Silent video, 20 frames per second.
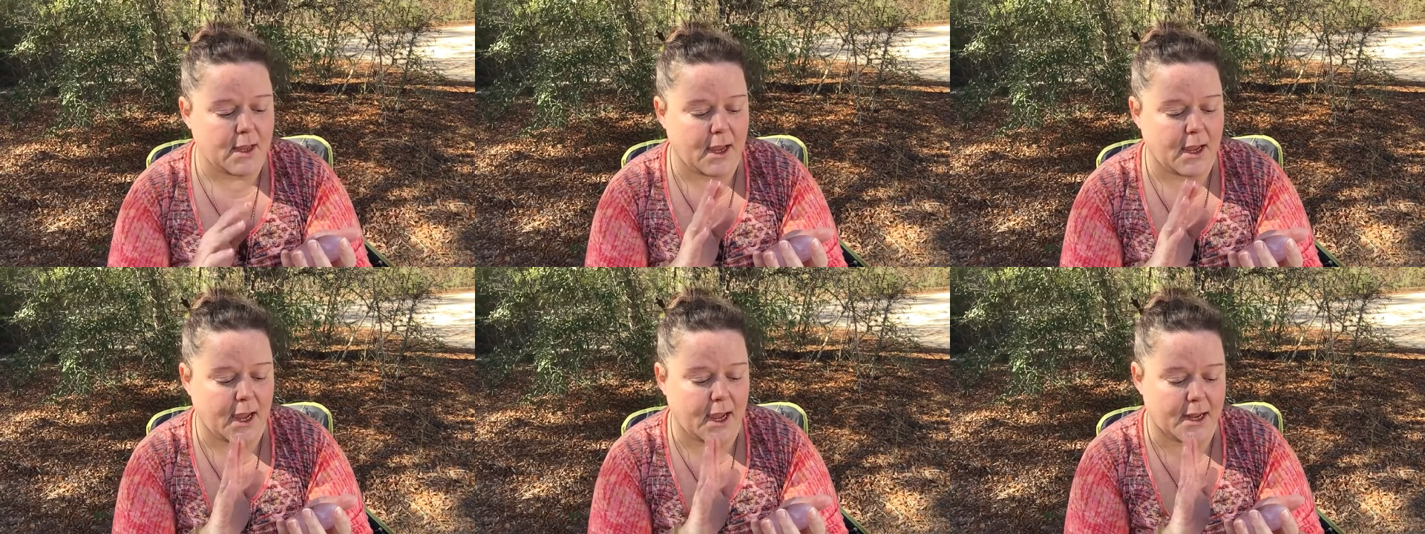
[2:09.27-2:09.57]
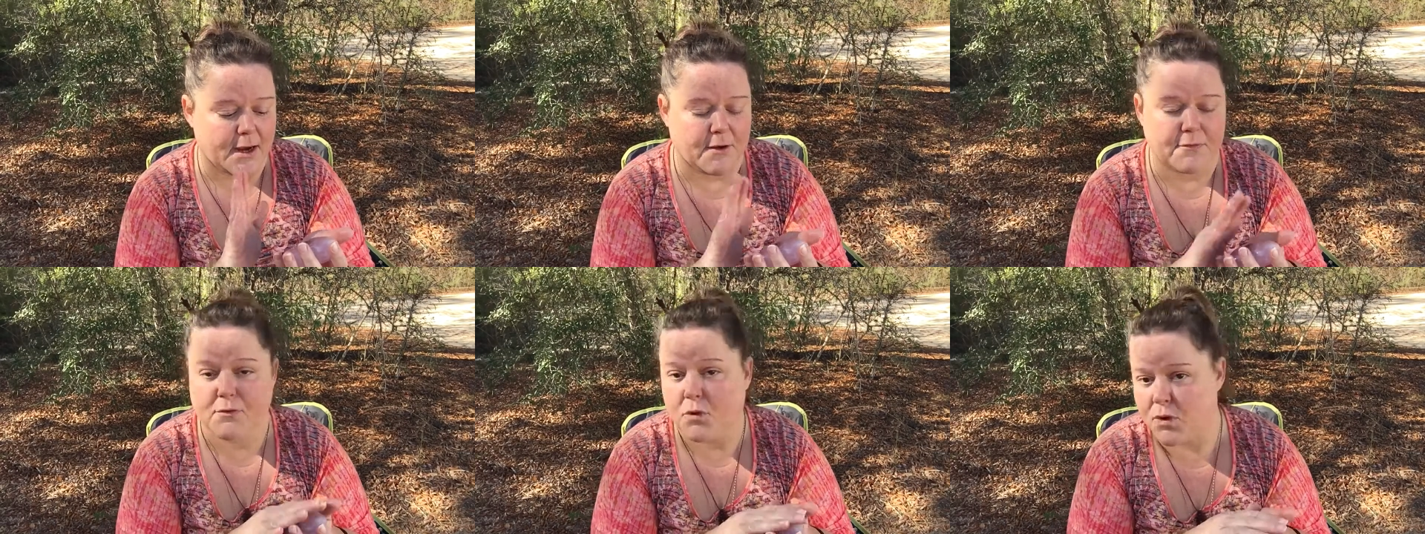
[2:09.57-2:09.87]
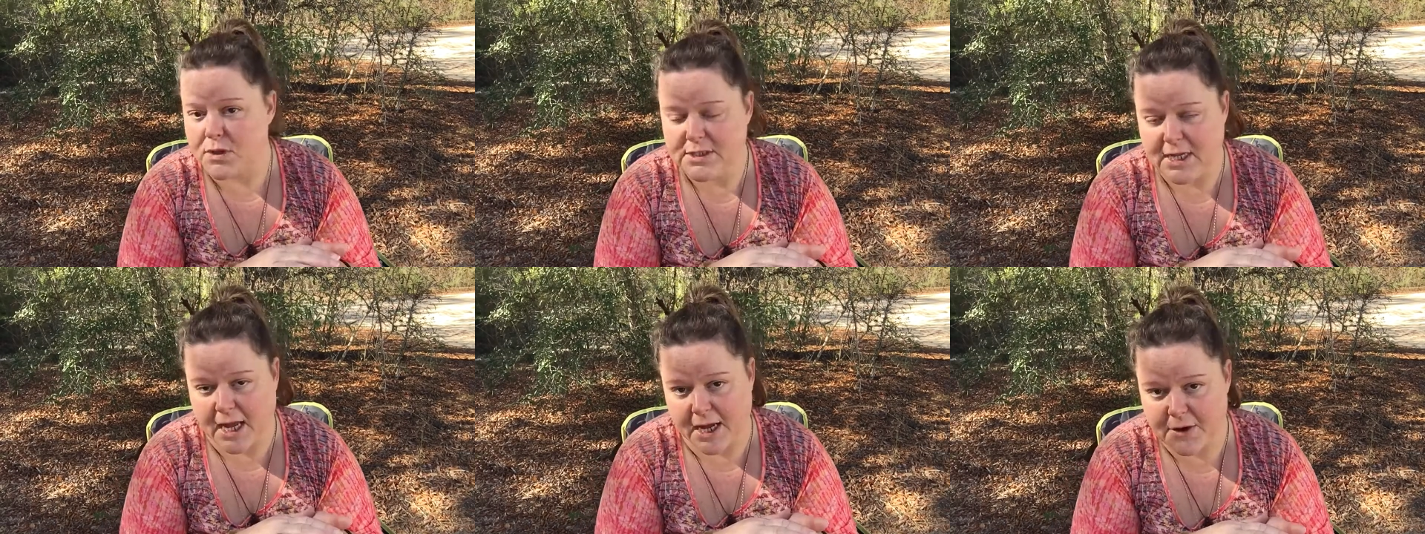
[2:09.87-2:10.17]
And of
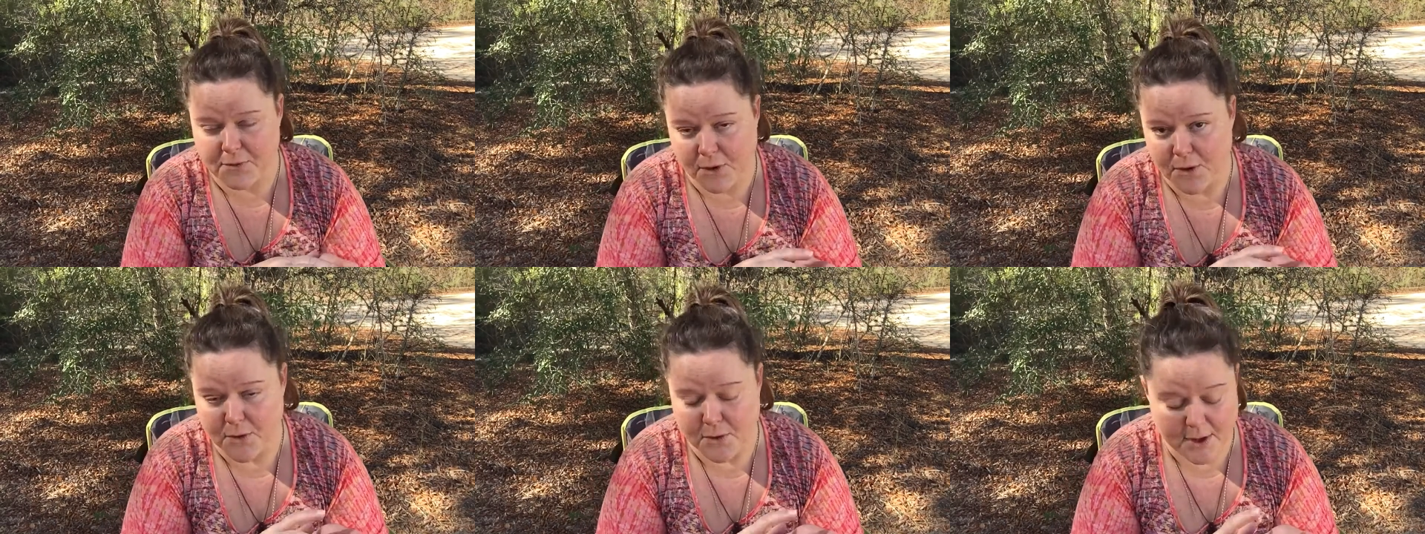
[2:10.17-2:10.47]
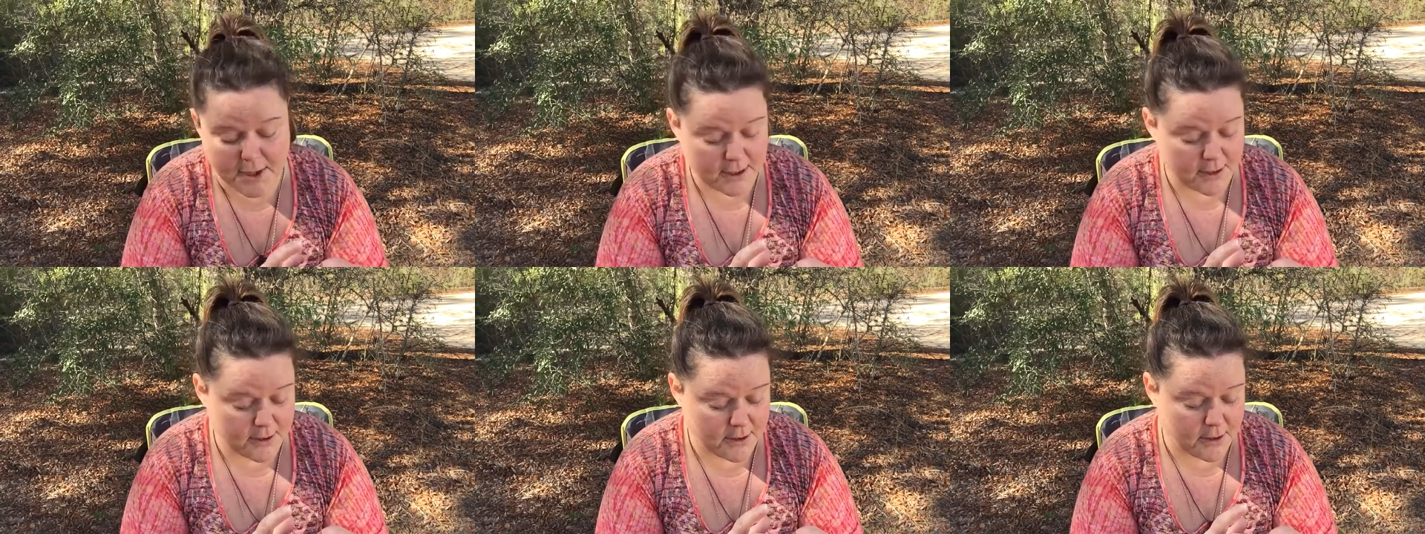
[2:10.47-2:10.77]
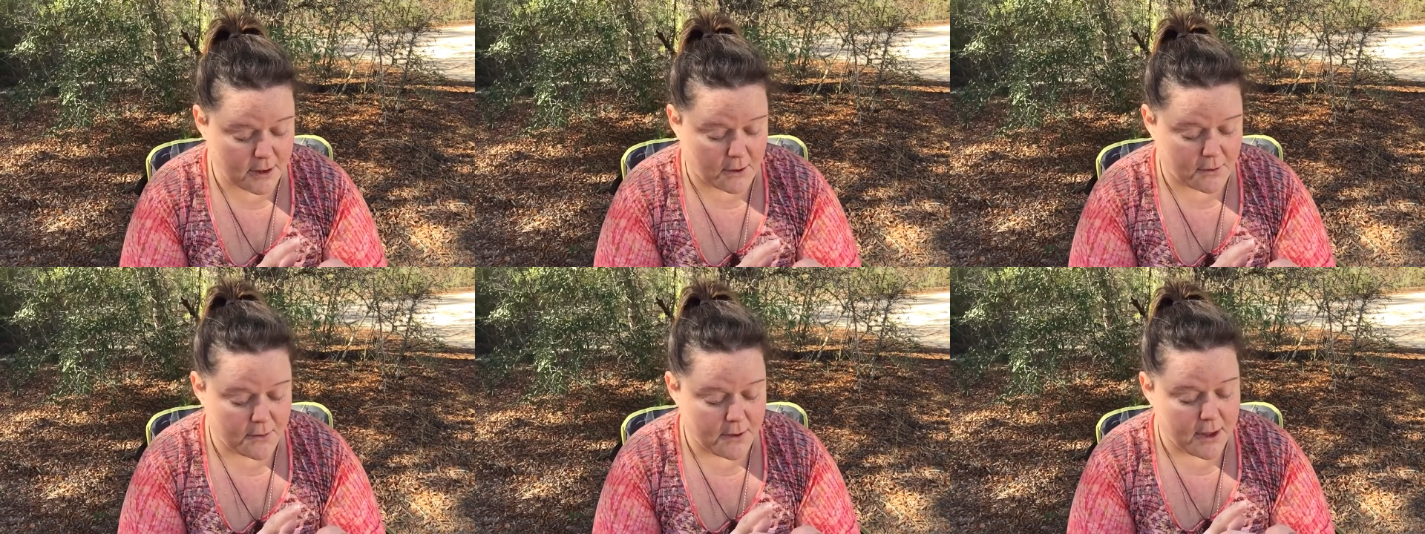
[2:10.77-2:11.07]
course, I grew it, you
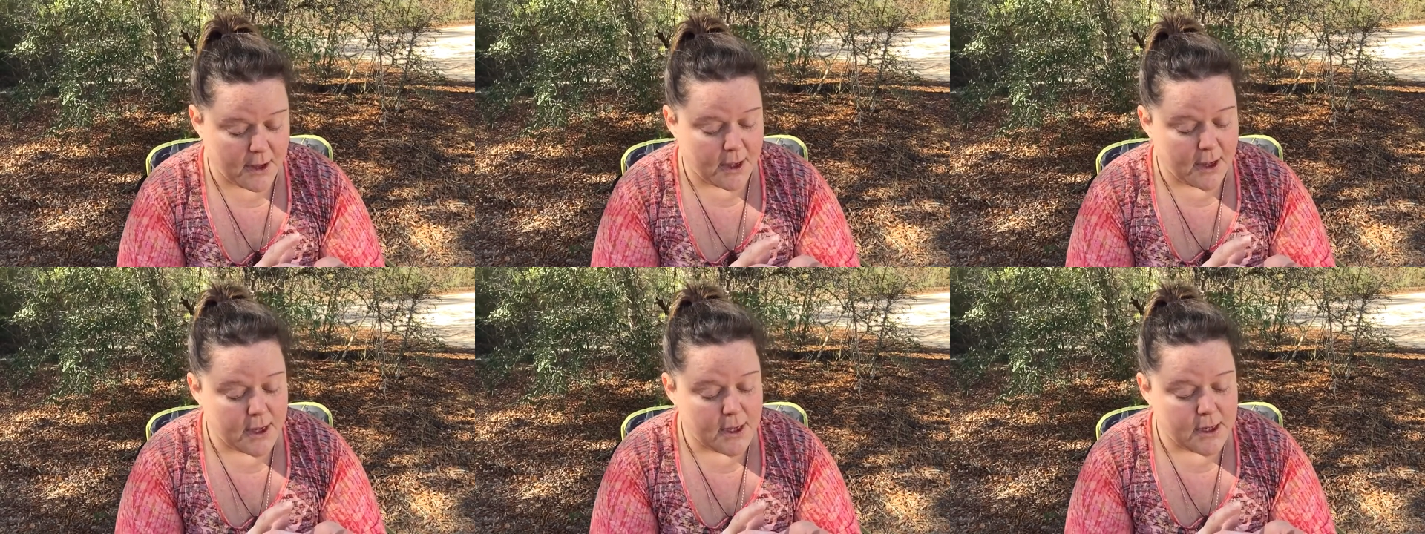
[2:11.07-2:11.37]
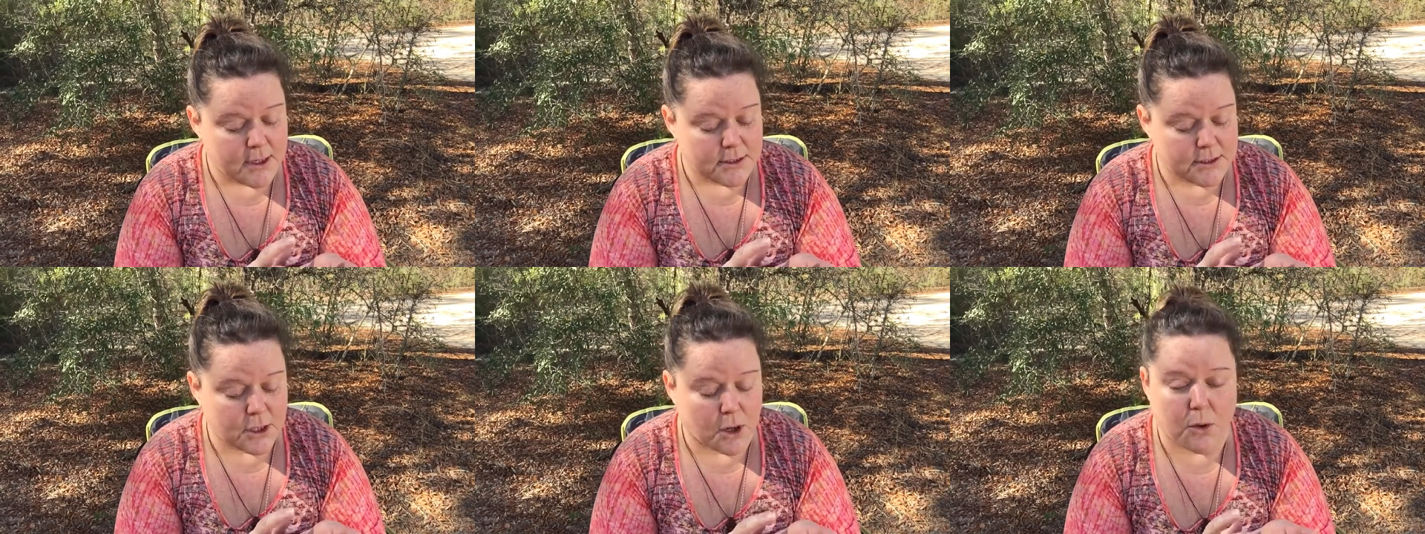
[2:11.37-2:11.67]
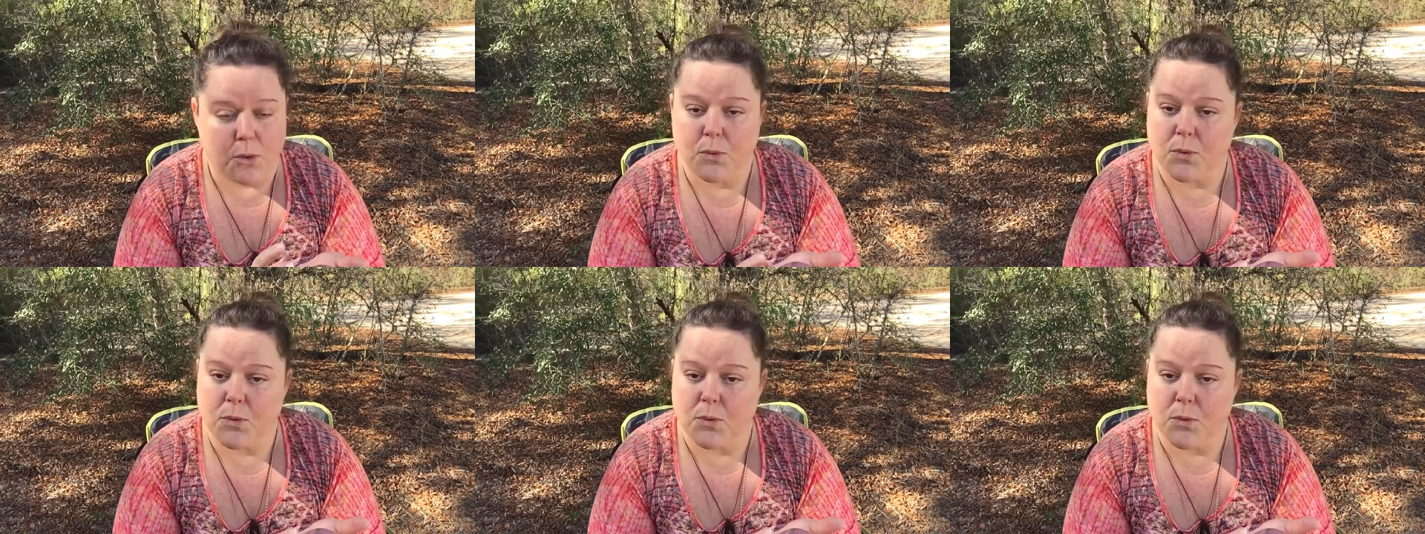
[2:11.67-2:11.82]
know. So